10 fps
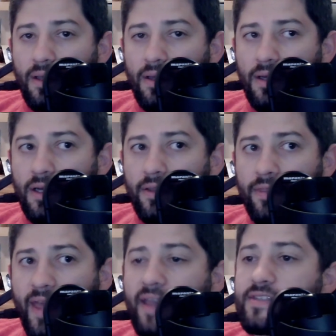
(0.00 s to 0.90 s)
uh,
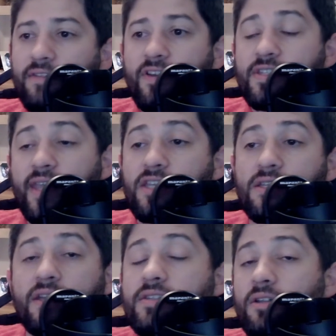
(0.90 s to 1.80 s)
that is an
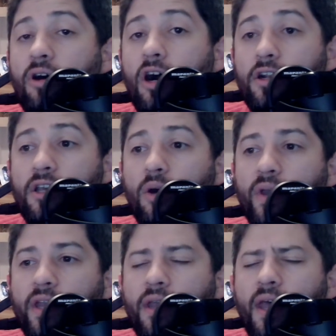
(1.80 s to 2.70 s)
investigation that's still
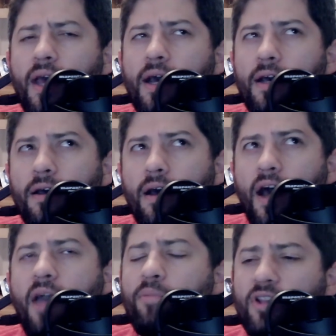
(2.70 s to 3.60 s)
ongoing,
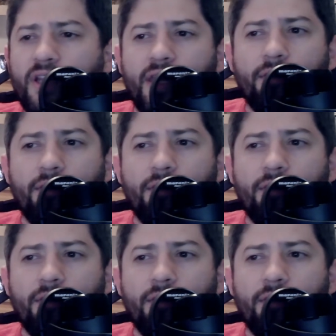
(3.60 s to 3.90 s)
I believe.